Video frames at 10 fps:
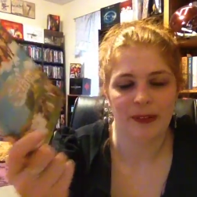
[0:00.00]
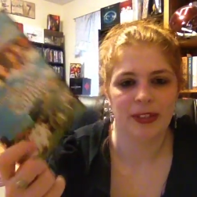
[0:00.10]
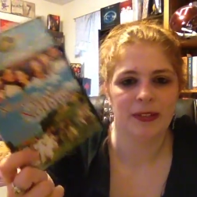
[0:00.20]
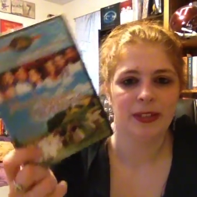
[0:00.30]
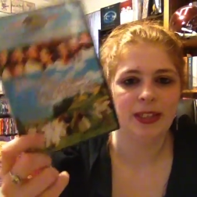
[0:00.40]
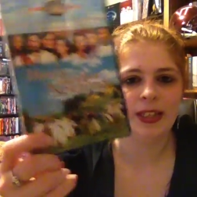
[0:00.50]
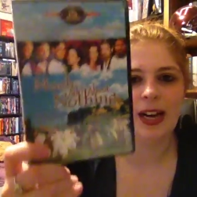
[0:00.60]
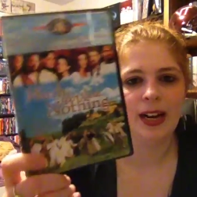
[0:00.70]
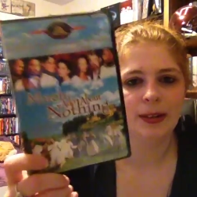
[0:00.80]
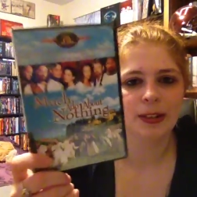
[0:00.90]
we have a DVD.
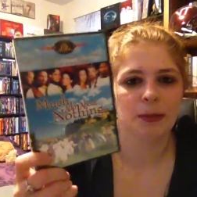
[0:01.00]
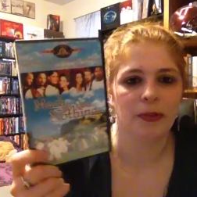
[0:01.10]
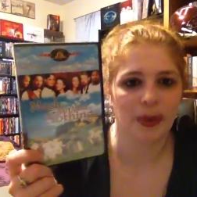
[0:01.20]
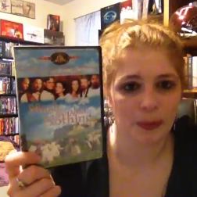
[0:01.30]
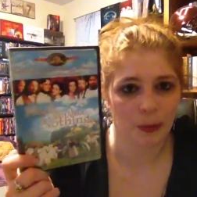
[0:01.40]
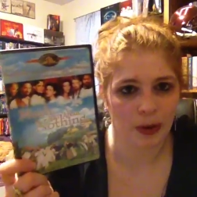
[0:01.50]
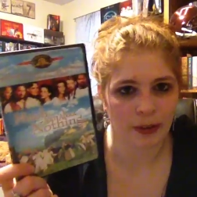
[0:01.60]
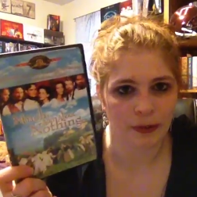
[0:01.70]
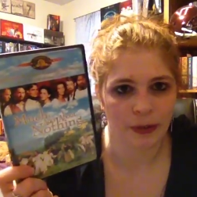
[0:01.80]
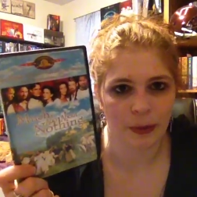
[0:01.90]
Uh, it's a movie I've been
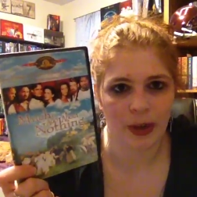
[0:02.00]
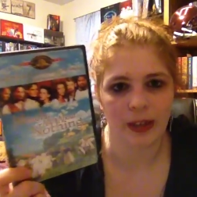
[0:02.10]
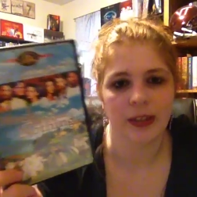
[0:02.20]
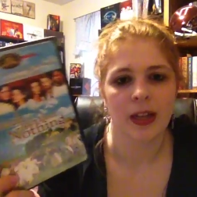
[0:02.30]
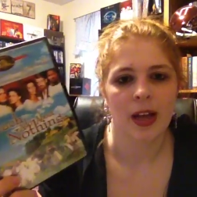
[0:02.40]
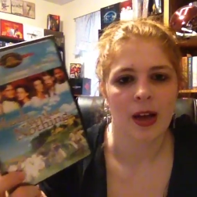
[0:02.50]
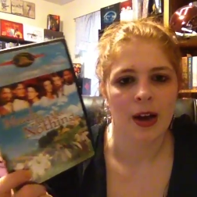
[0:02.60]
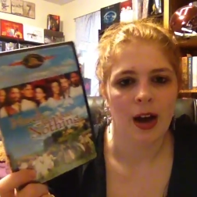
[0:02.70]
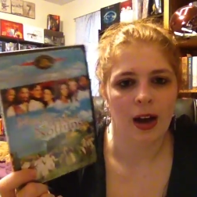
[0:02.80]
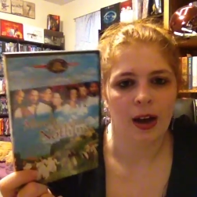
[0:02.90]
wanting for a while.
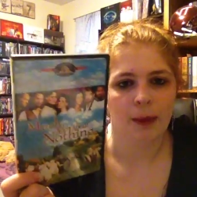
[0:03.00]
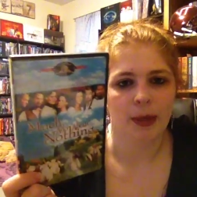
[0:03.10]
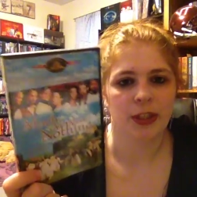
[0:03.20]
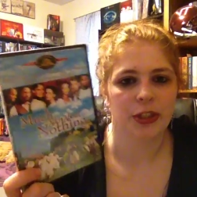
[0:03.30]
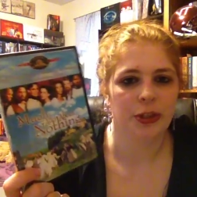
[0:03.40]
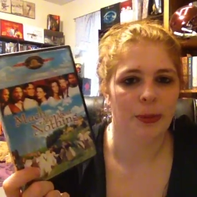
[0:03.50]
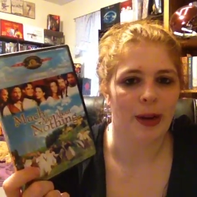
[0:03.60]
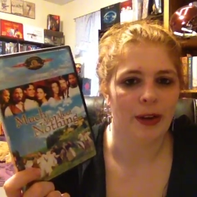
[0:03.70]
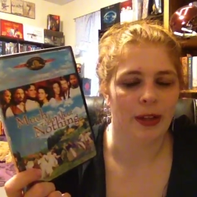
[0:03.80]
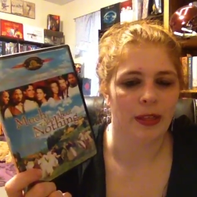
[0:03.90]
Uh, Much to Do
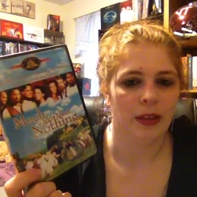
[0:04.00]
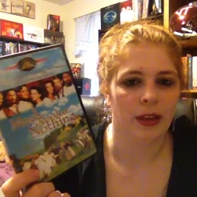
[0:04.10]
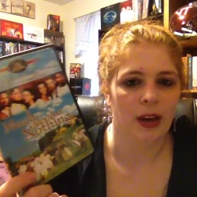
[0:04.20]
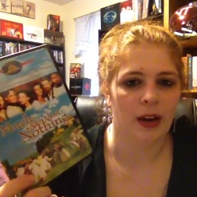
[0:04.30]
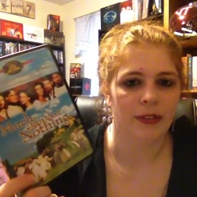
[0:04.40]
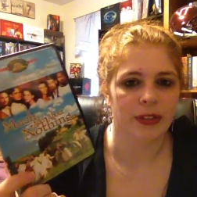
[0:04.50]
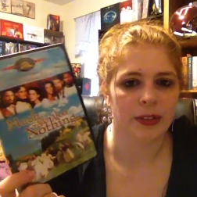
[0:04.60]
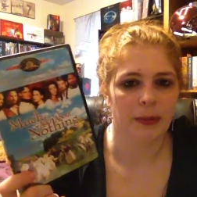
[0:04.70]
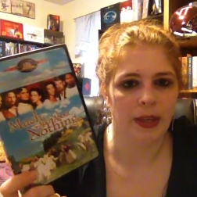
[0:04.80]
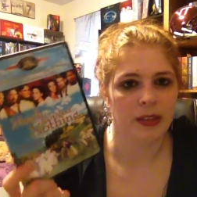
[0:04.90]
About Nothing,
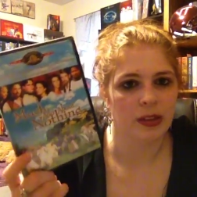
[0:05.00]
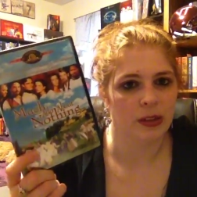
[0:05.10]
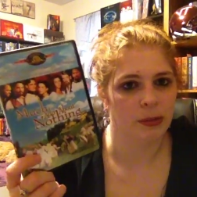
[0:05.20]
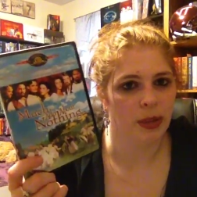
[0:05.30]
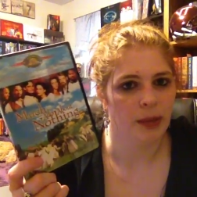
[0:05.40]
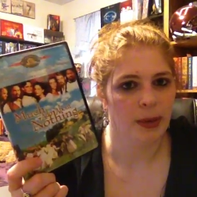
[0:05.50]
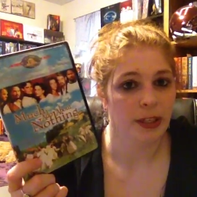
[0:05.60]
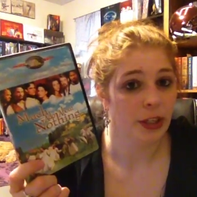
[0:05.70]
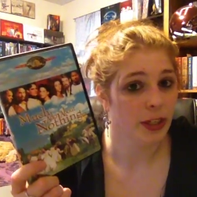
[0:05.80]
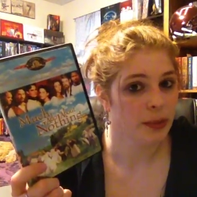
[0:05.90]
obviously based on the play by
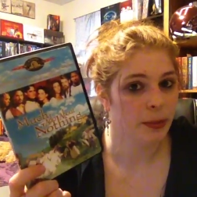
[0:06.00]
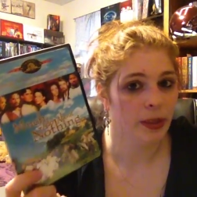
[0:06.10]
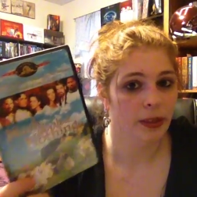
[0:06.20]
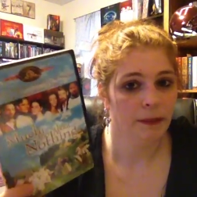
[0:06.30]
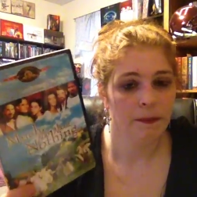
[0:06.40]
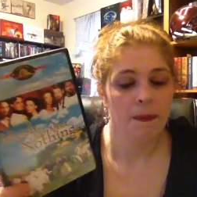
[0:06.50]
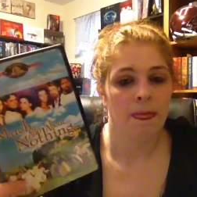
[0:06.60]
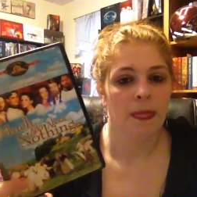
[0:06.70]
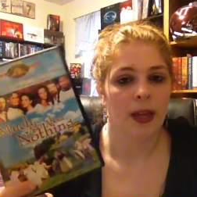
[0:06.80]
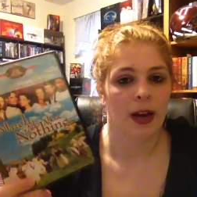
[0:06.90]
Shakespeare.
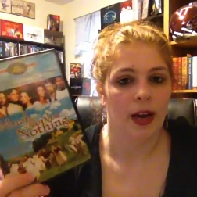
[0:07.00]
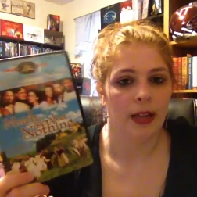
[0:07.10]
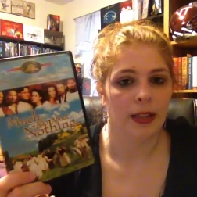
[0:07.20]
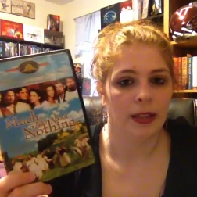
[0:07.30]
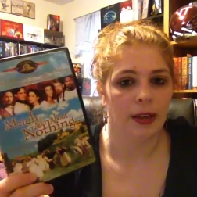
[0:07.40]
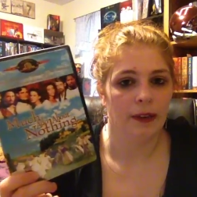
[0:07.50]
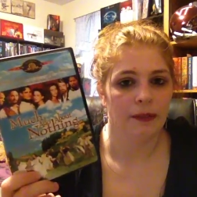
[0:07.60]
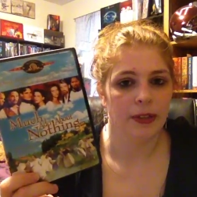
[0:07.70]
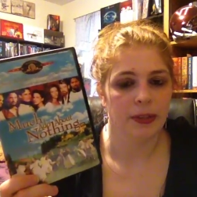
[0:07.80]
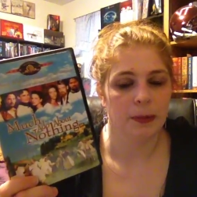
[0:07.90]
I
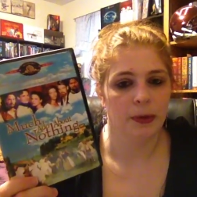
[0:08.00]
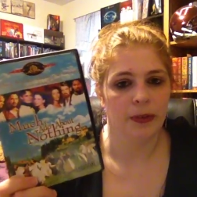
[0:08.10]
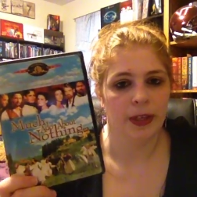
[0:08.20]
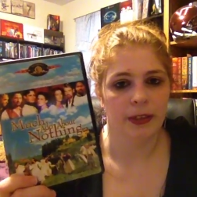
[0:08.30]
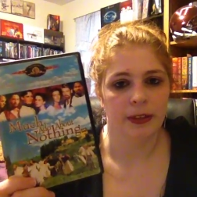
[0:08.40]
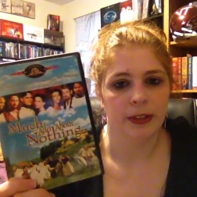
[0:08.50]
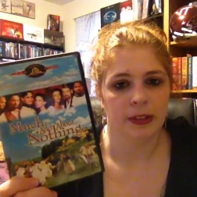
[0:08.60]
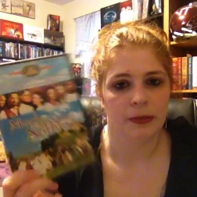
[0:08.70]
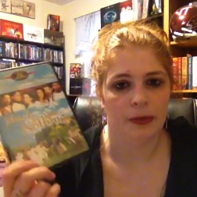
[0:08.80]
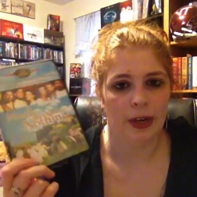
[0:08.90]
love this movie.
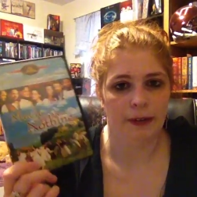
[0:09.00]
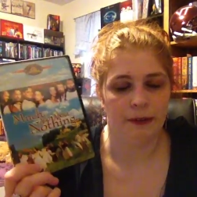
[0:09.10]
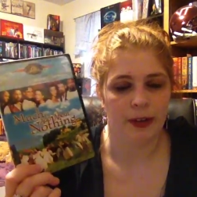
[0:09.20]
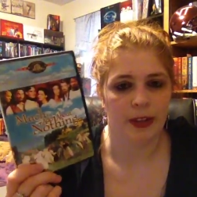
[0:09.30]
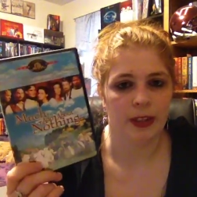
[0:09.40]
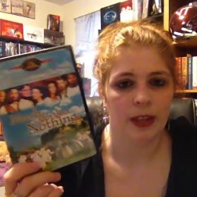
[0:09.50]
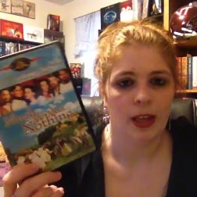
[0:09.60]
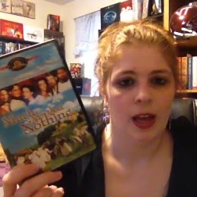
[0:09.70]
It's very funny.